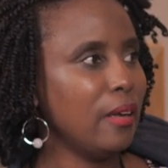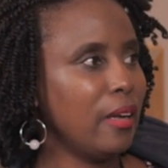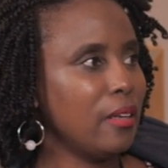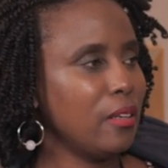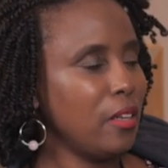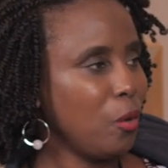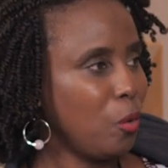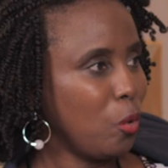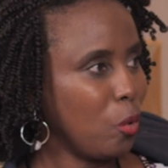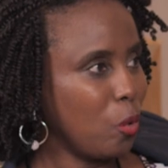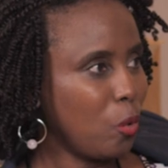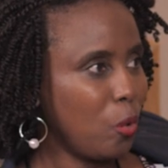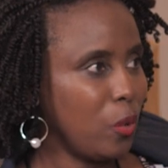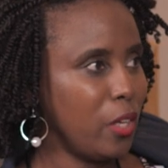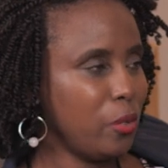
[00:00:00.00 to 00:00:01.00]
and the go
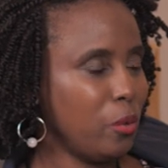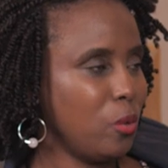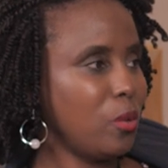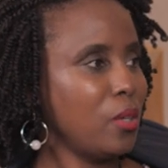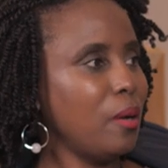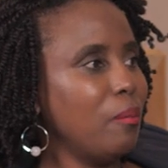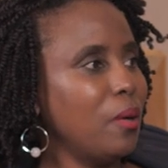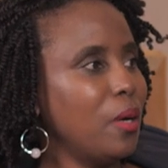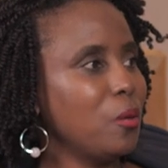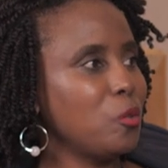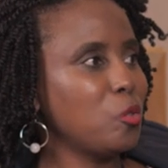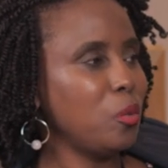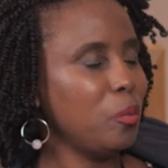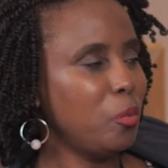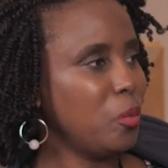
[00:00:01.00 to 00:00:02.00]
no go that you talked about
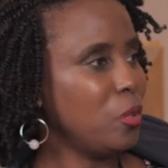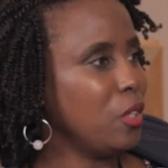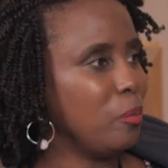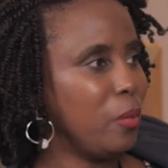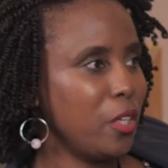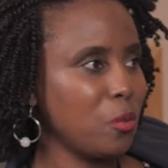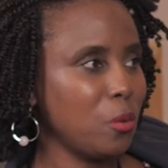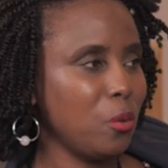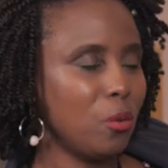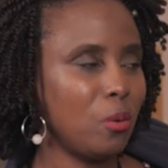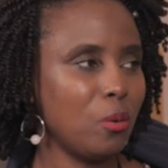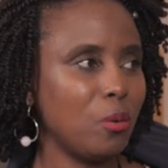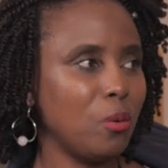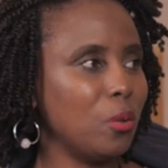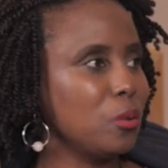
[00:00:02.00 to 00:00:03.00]
so we mm. put in place go
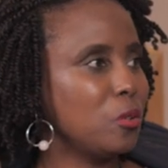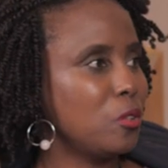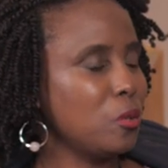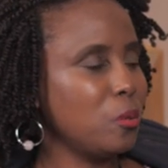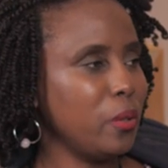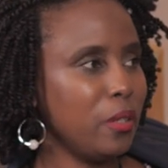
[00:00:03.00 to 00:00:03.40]
no goes mm.